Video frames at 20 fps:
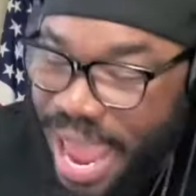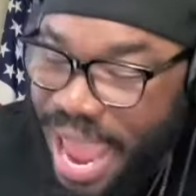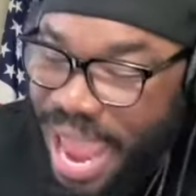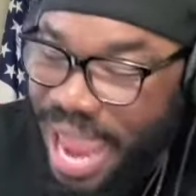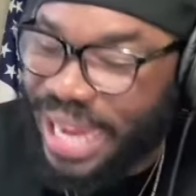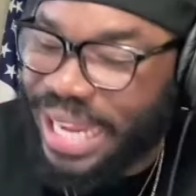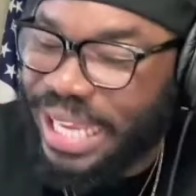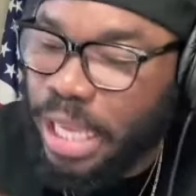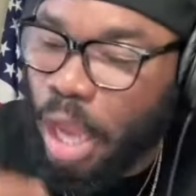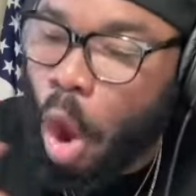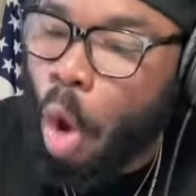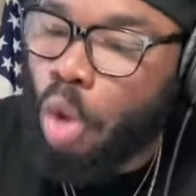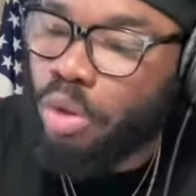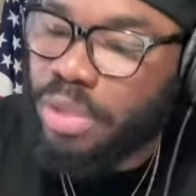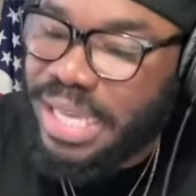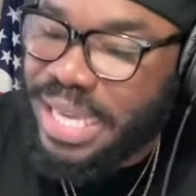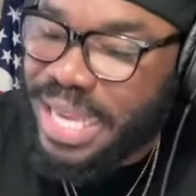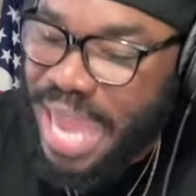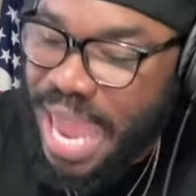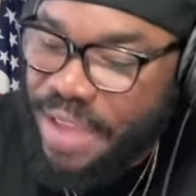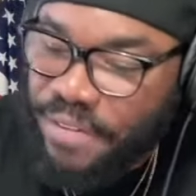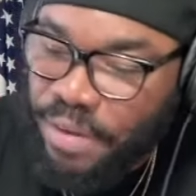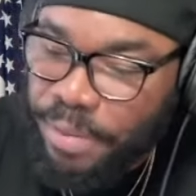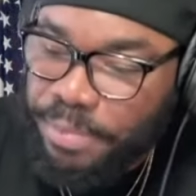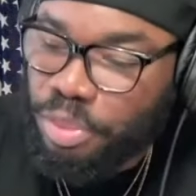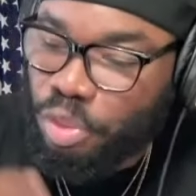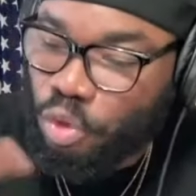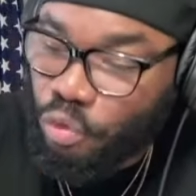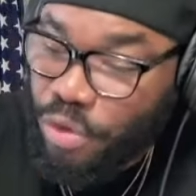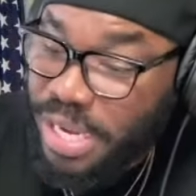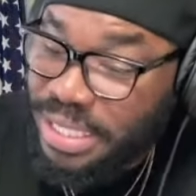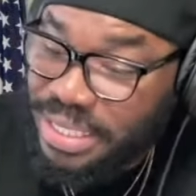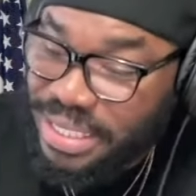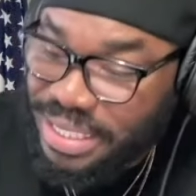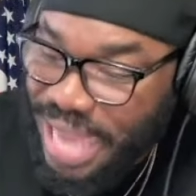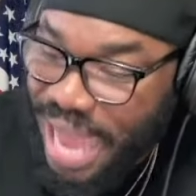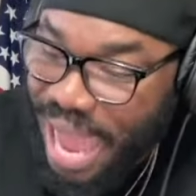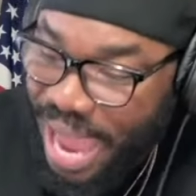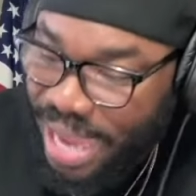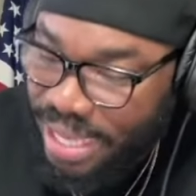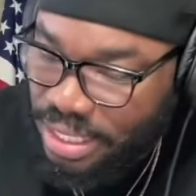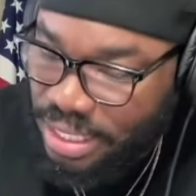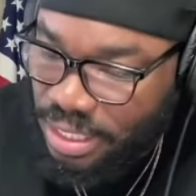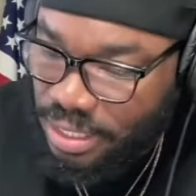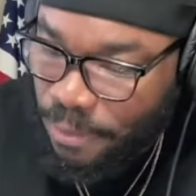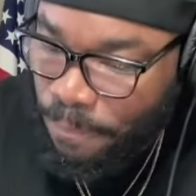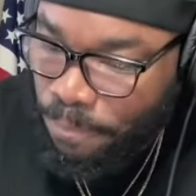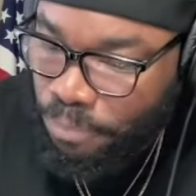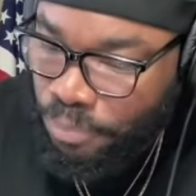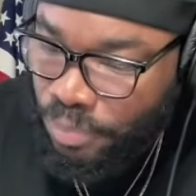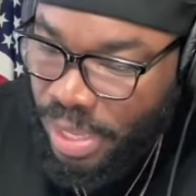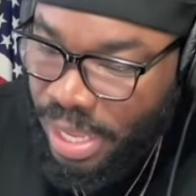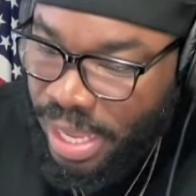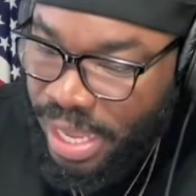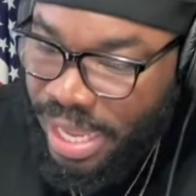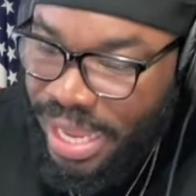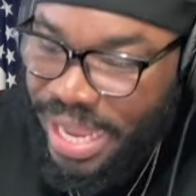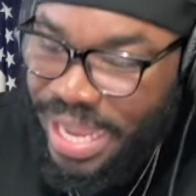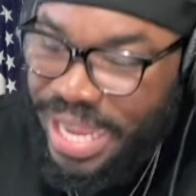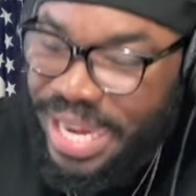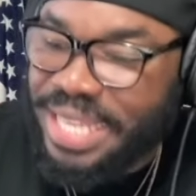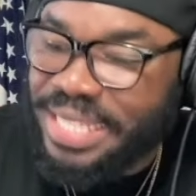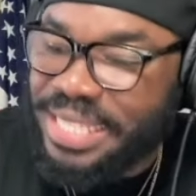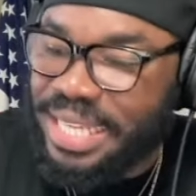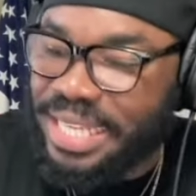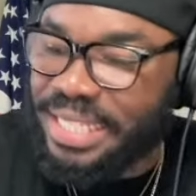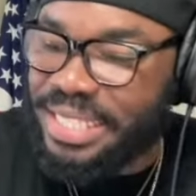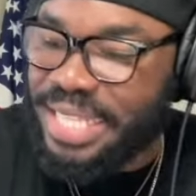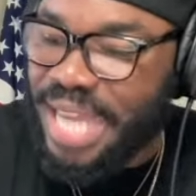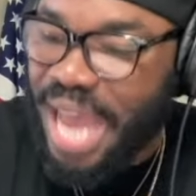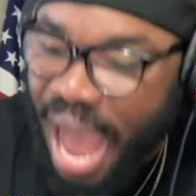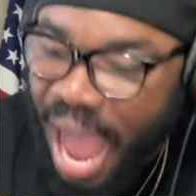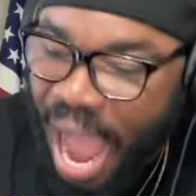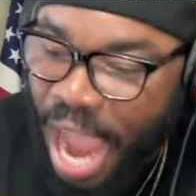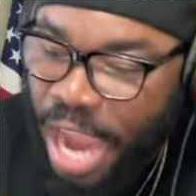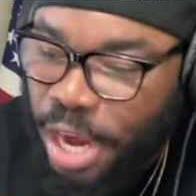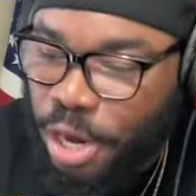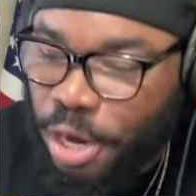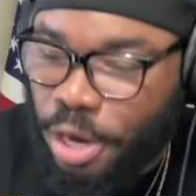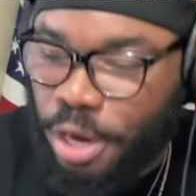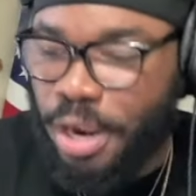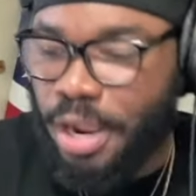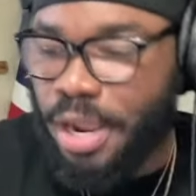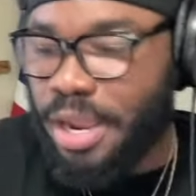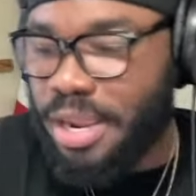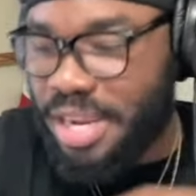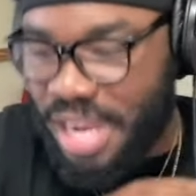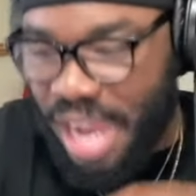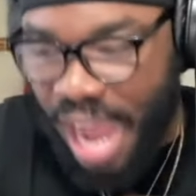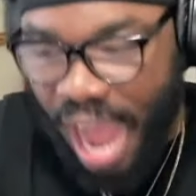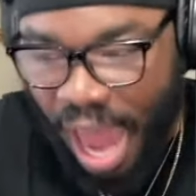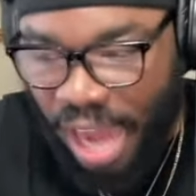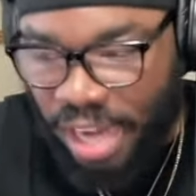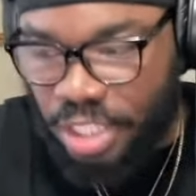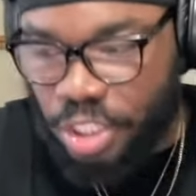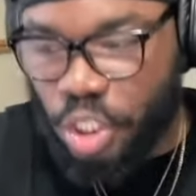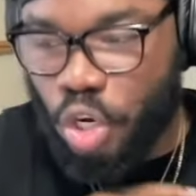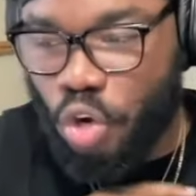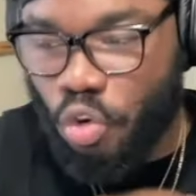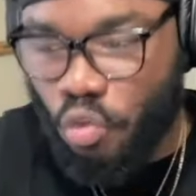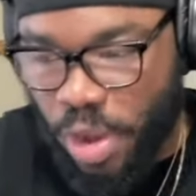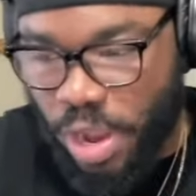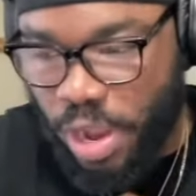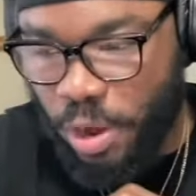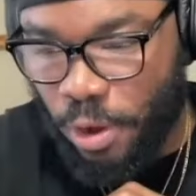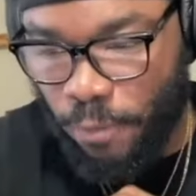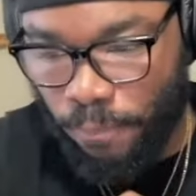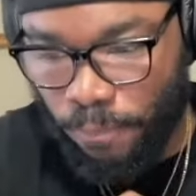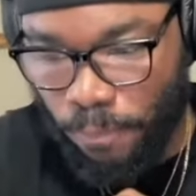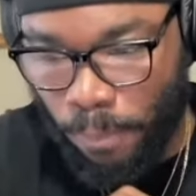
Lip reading: And he only gave up three sacks in his entire college career.